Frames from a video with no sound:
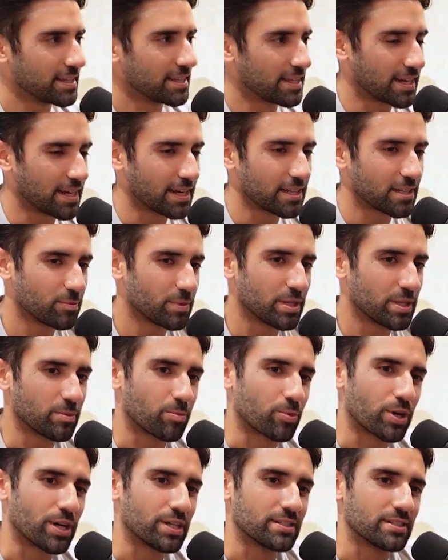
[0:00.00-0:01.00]
That element of
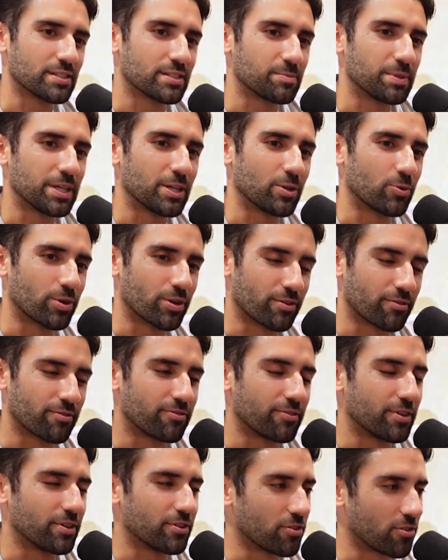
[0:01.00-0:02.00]
presence, being where your
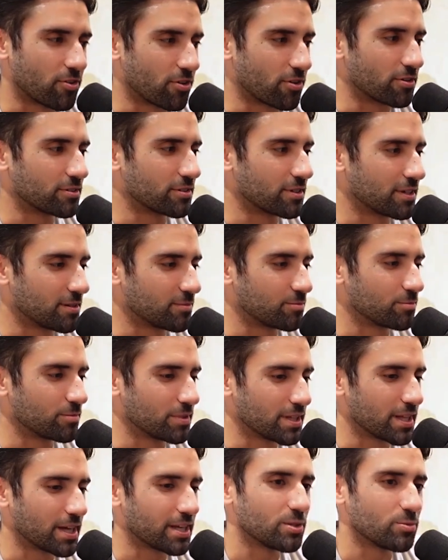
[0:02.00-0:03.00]
feet are, I'm
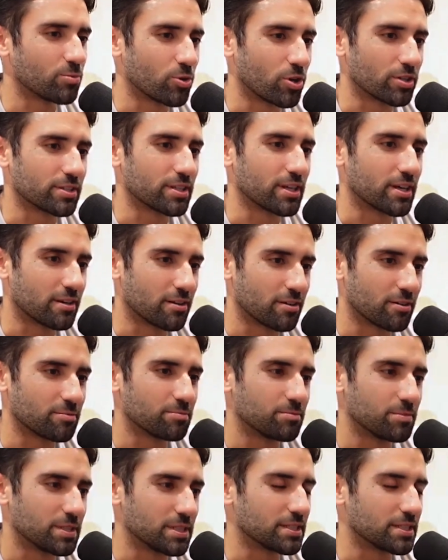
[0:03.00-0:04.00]
glad you brought that up
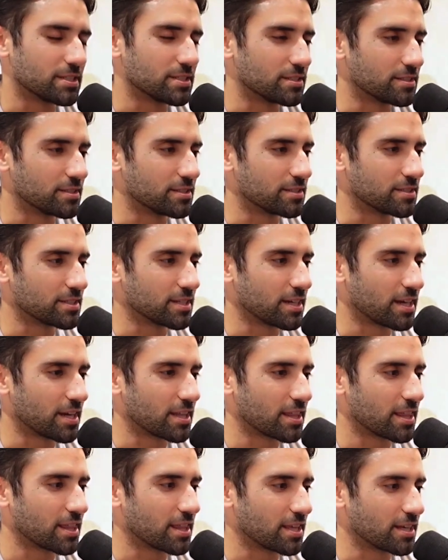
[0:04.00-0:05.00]
because I
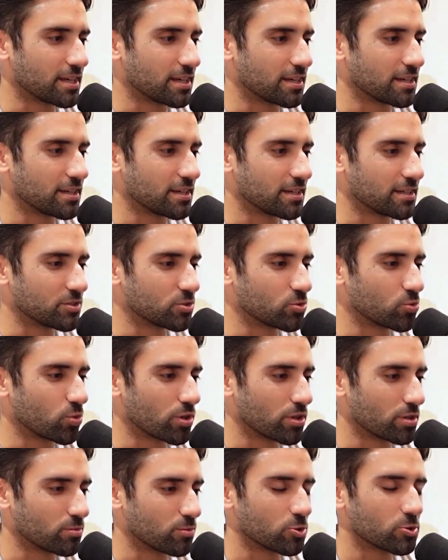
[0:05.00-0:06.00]
think it's one
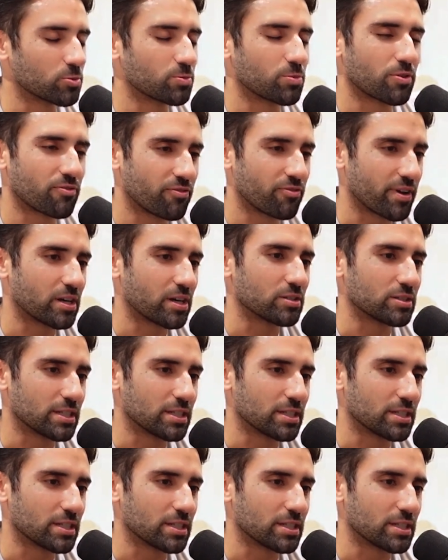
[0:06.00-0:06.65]
of the most profound